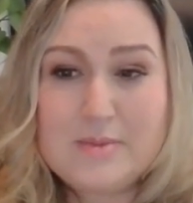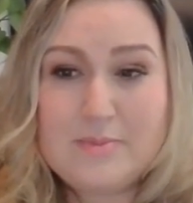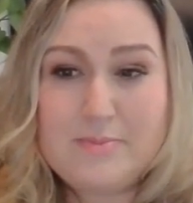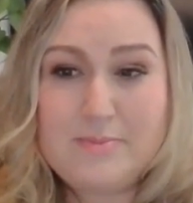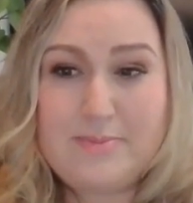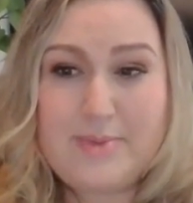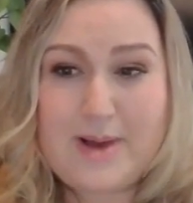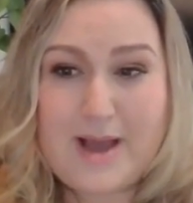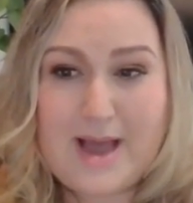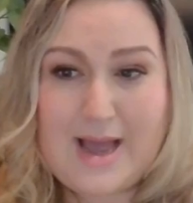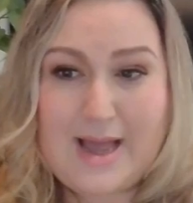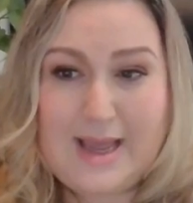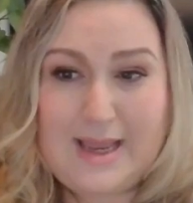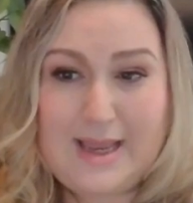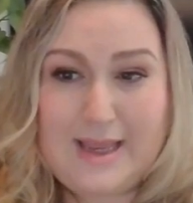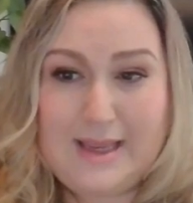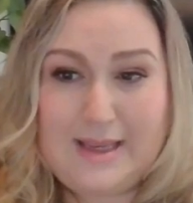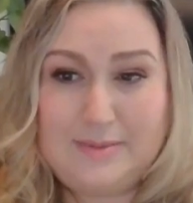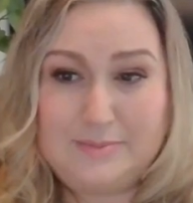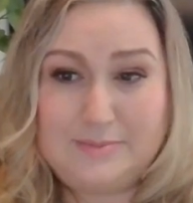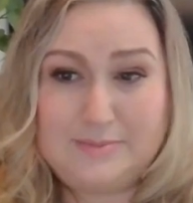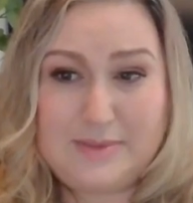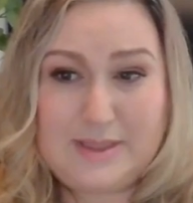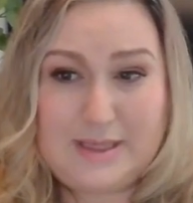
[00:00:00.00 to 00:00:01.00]

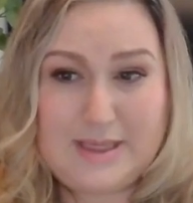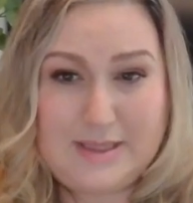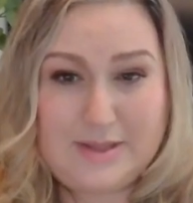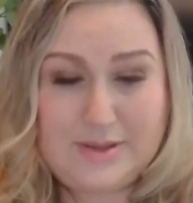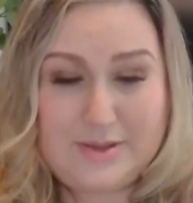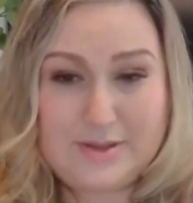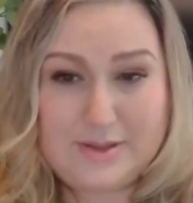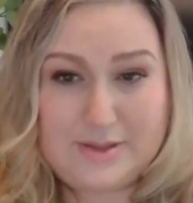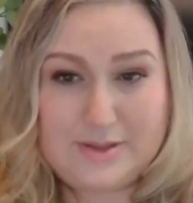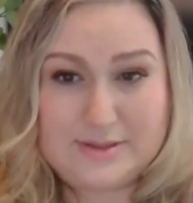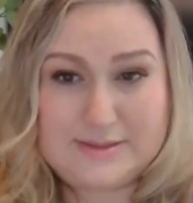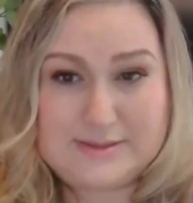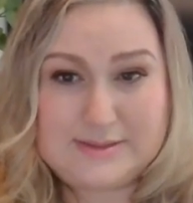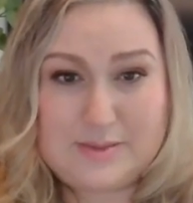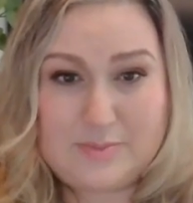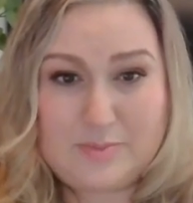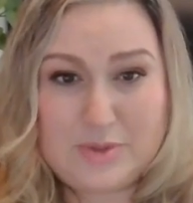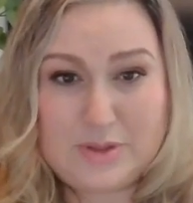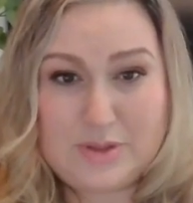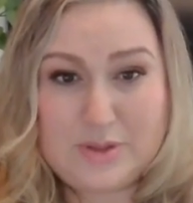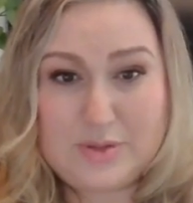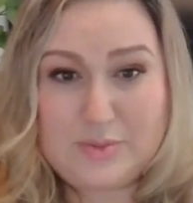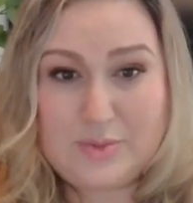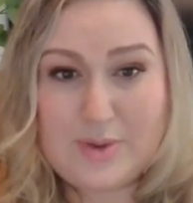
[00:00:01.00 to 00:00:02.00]
by either
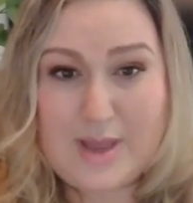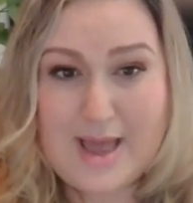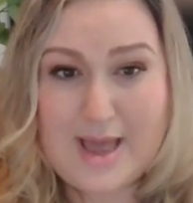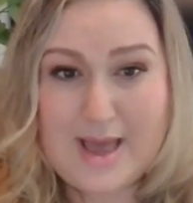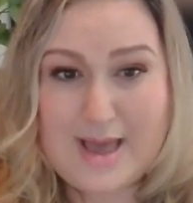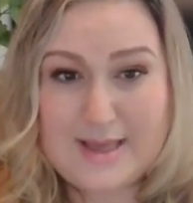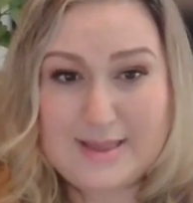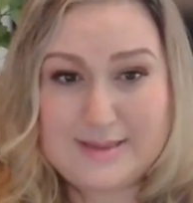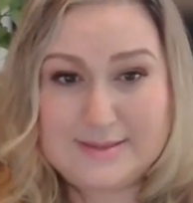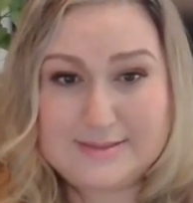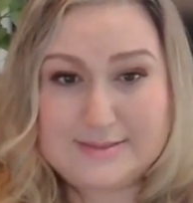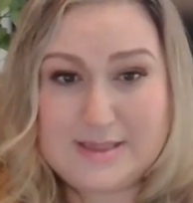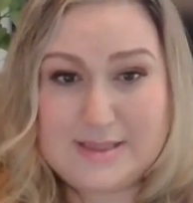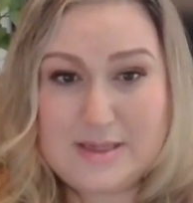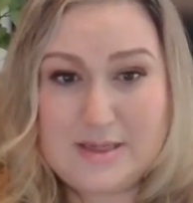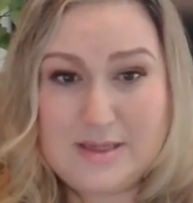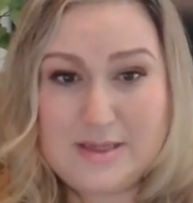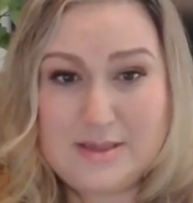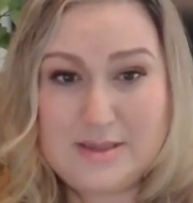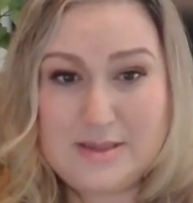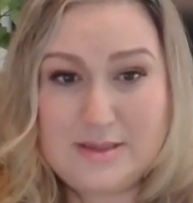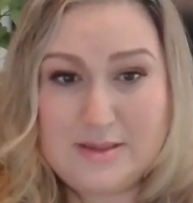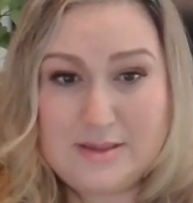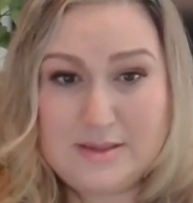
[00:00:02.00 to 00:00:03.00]
someone who has
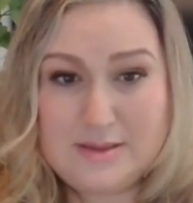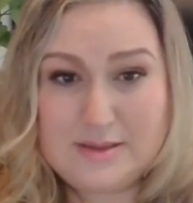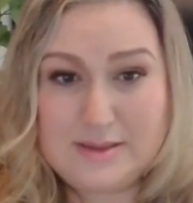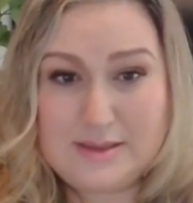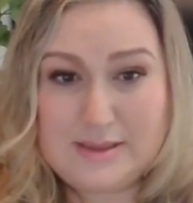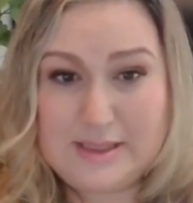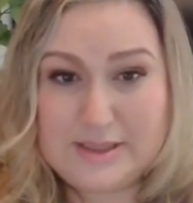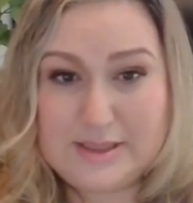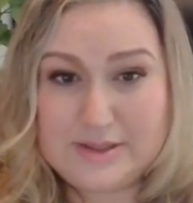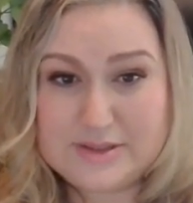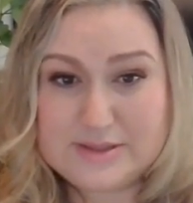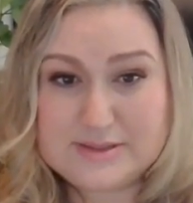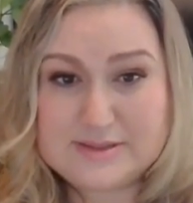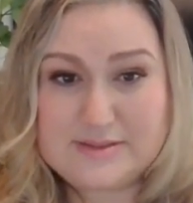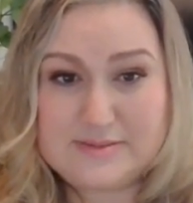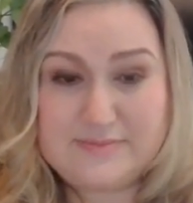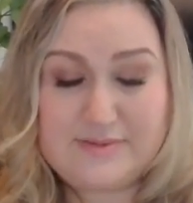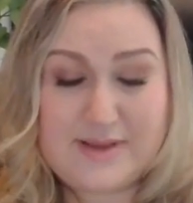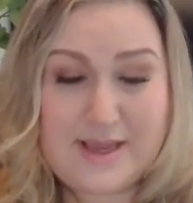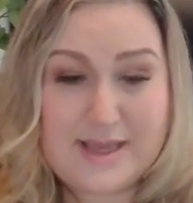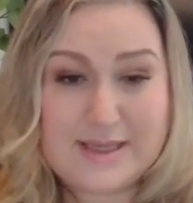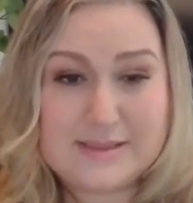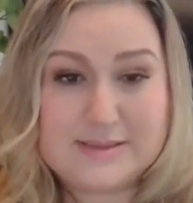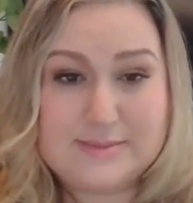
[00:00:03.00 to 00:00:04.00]
years
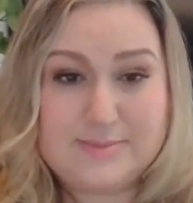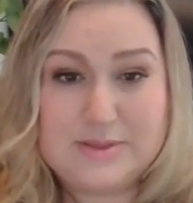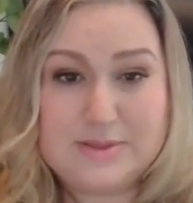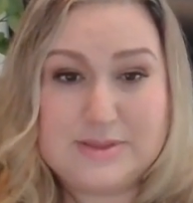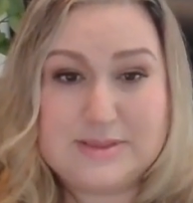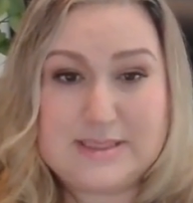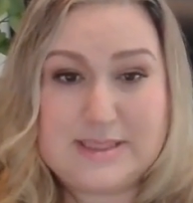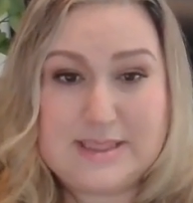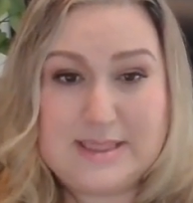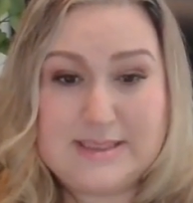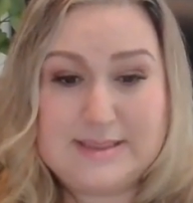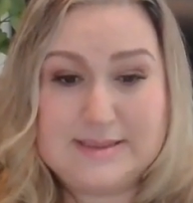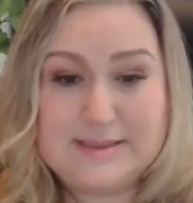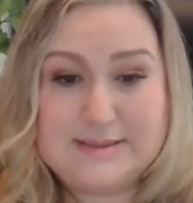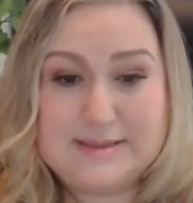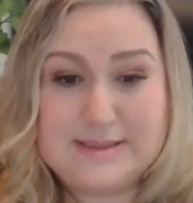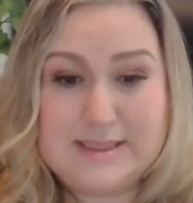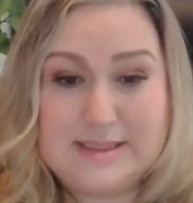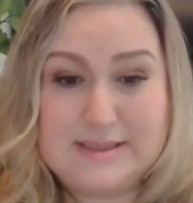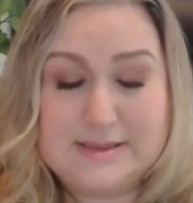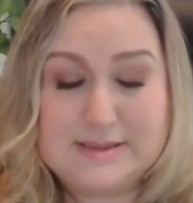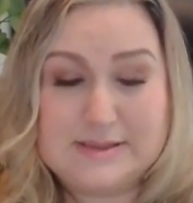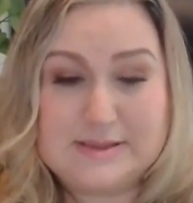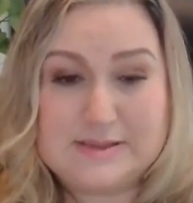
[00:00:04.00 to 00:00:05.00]
of expertise
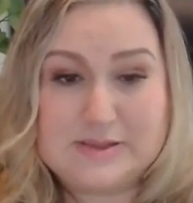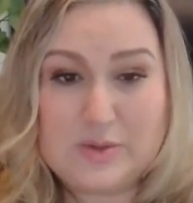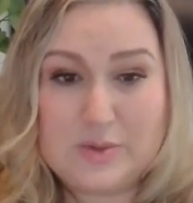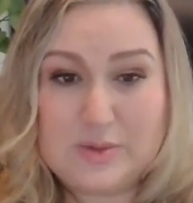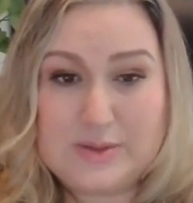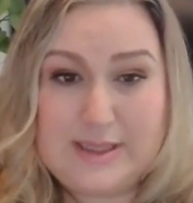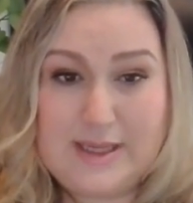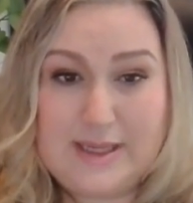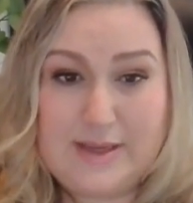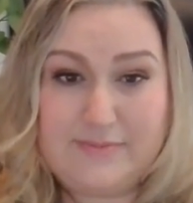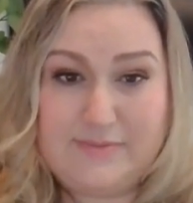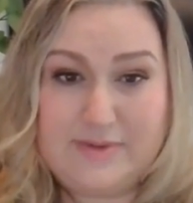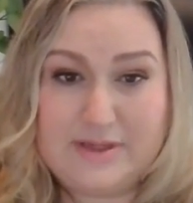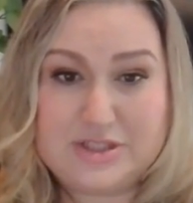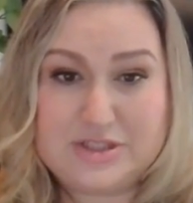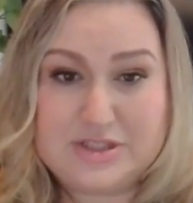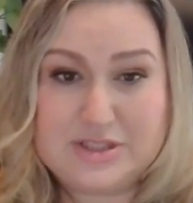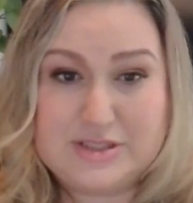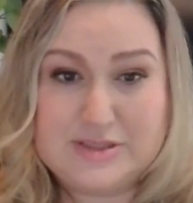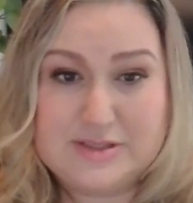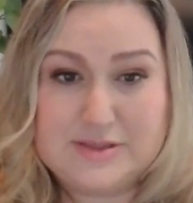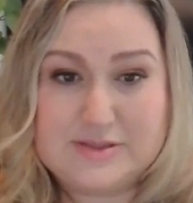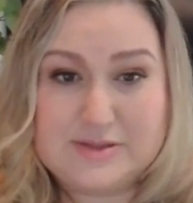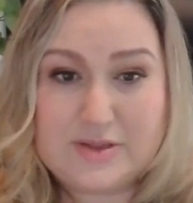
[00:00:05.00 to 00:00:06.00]
in solely
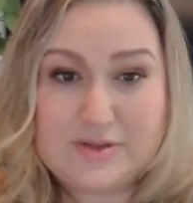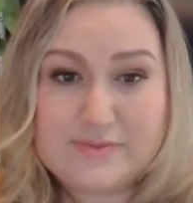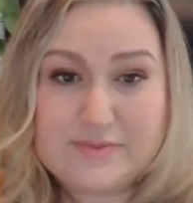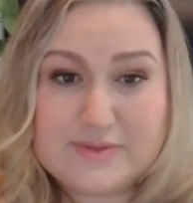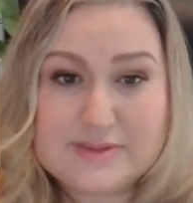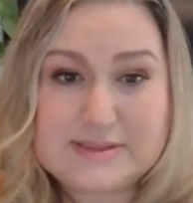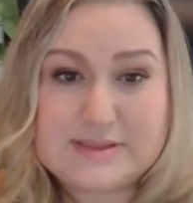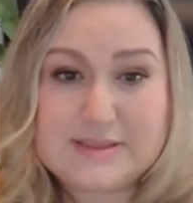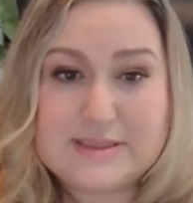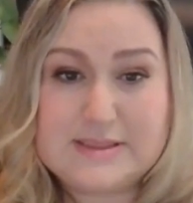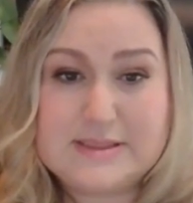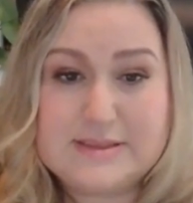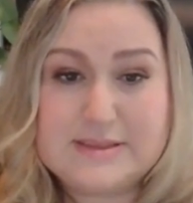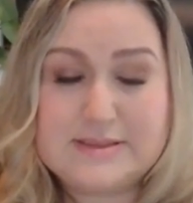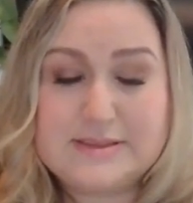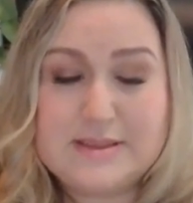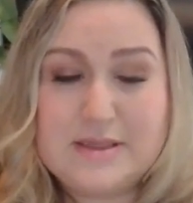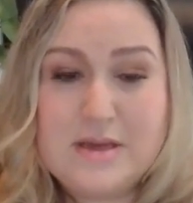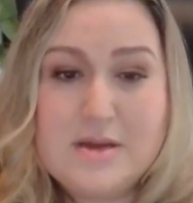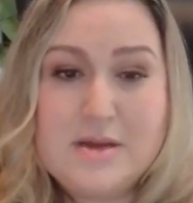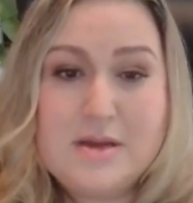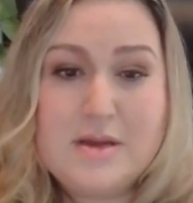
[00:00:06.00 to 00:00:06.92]
eviction services